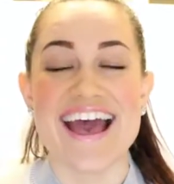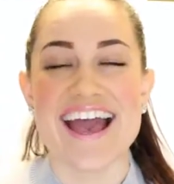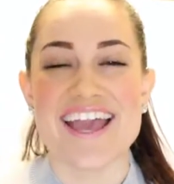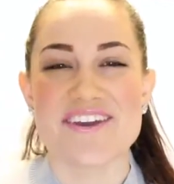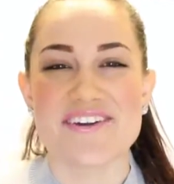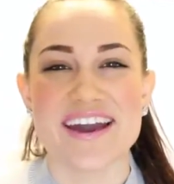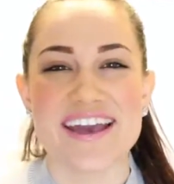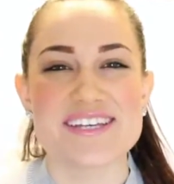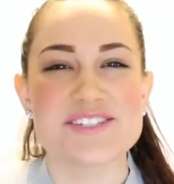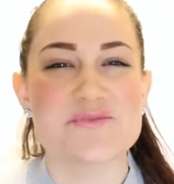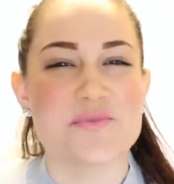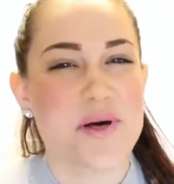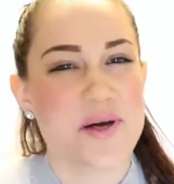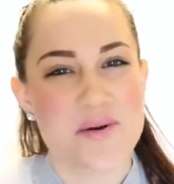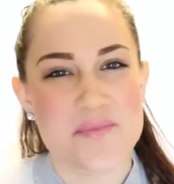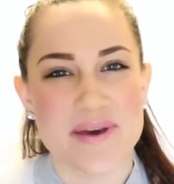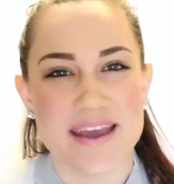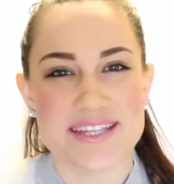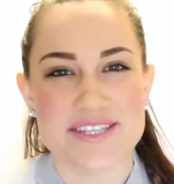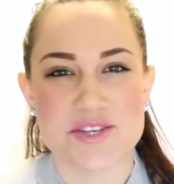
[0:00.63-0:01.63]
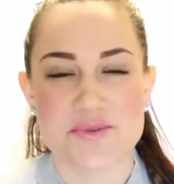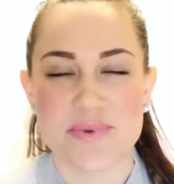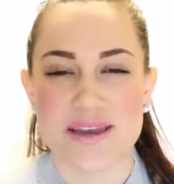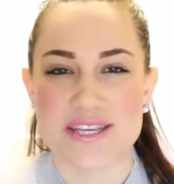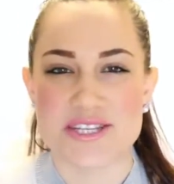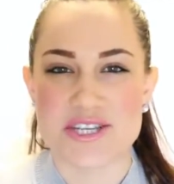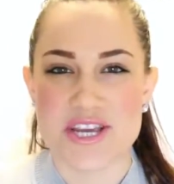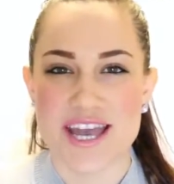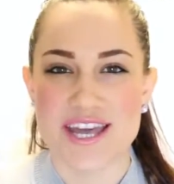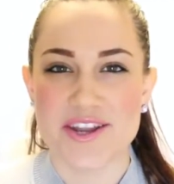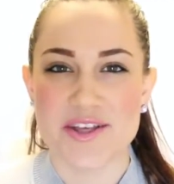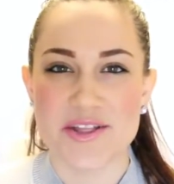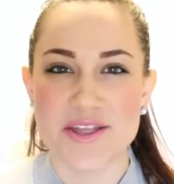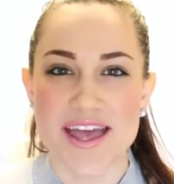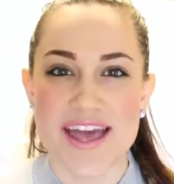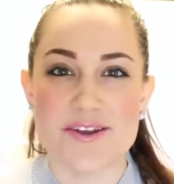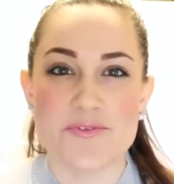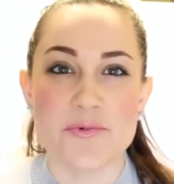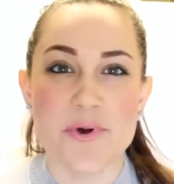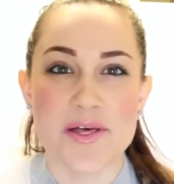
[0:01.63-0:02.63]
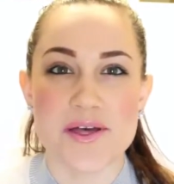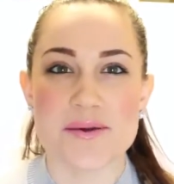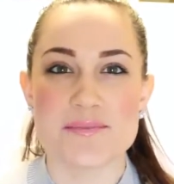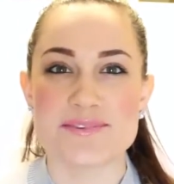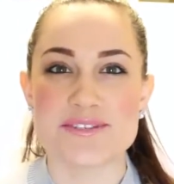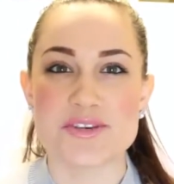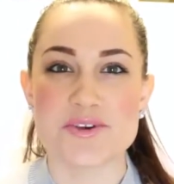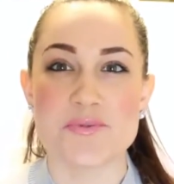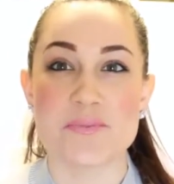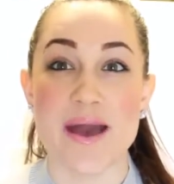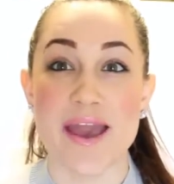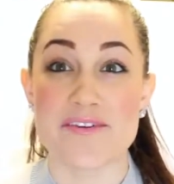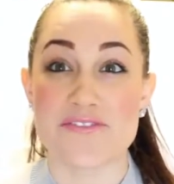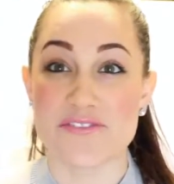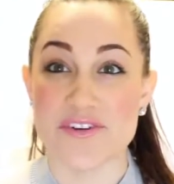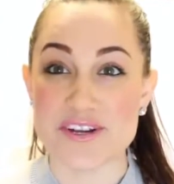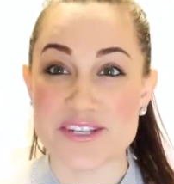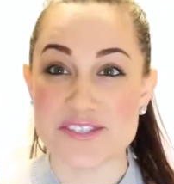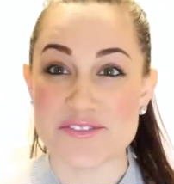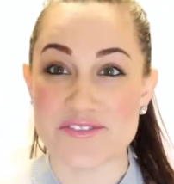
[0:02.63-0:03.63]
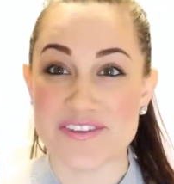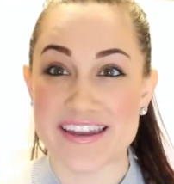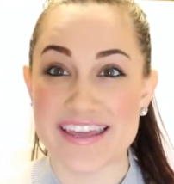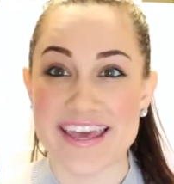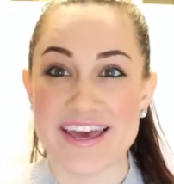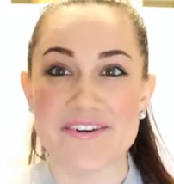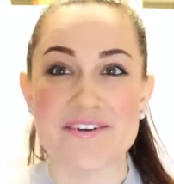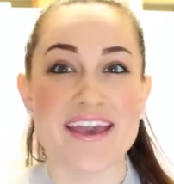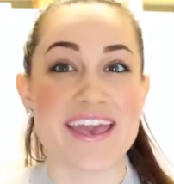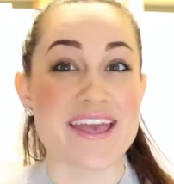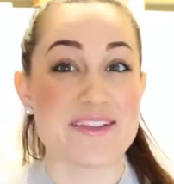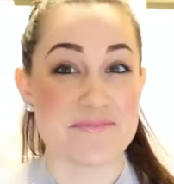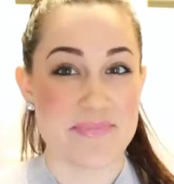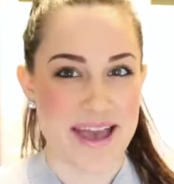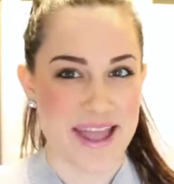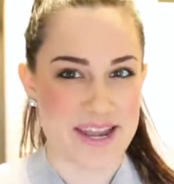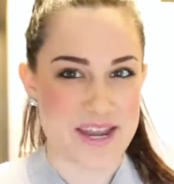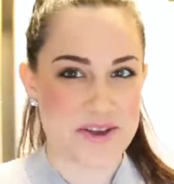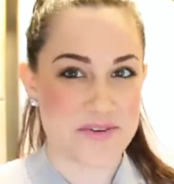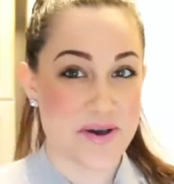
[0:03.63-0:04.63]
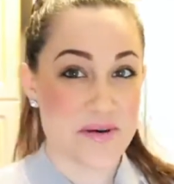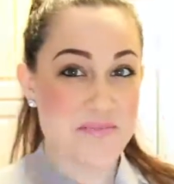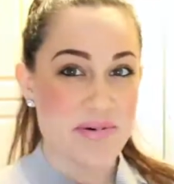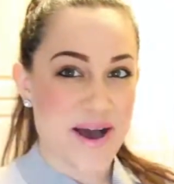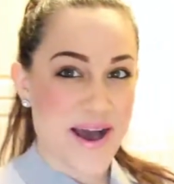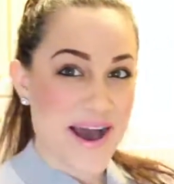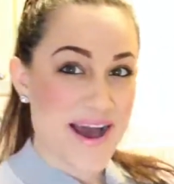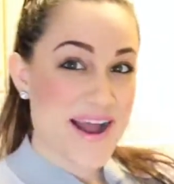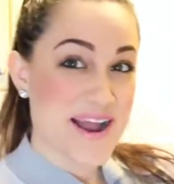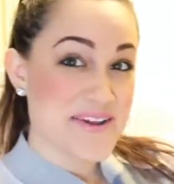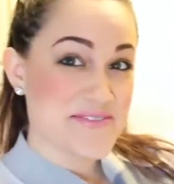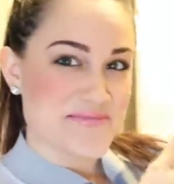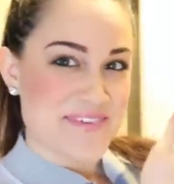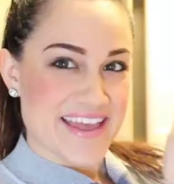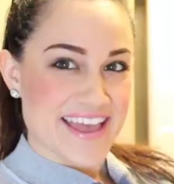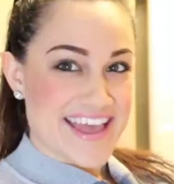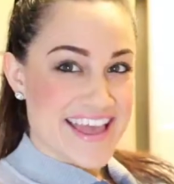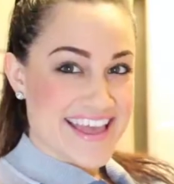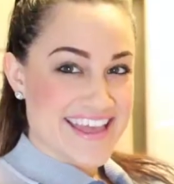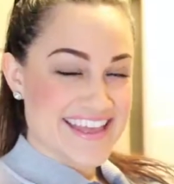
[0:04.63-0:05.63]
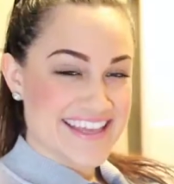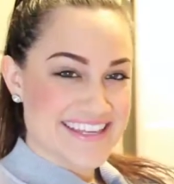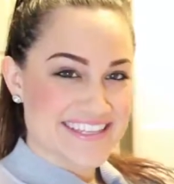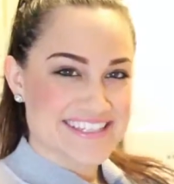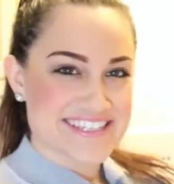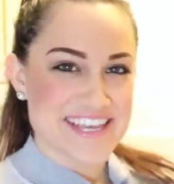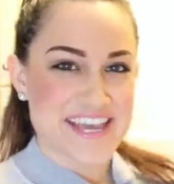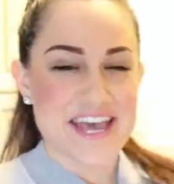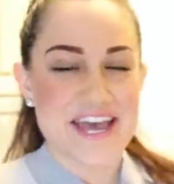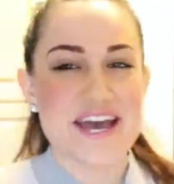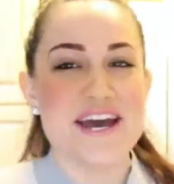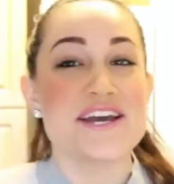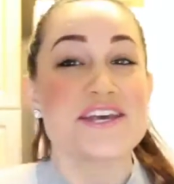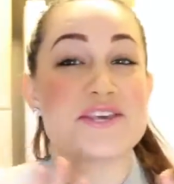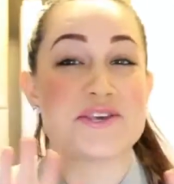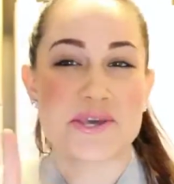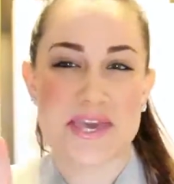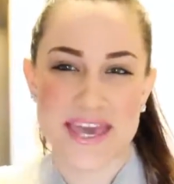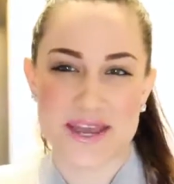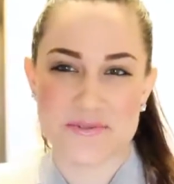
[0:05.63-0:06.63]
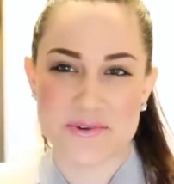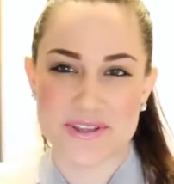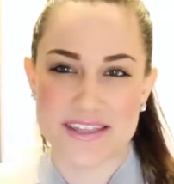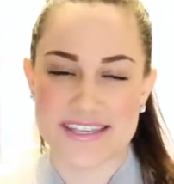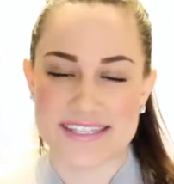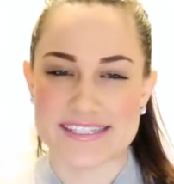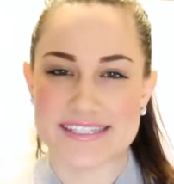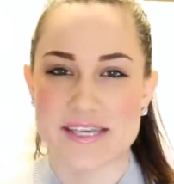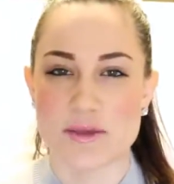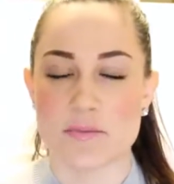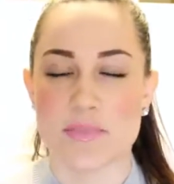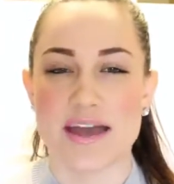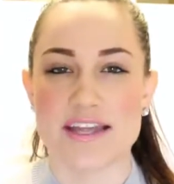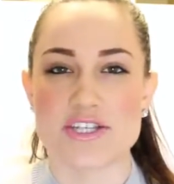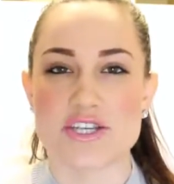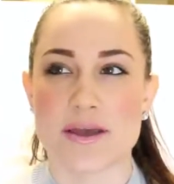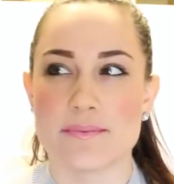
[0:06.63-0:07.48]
Hi you guys, welcome back to my channel and welcome to my first video in my new apartment. You can't really see much.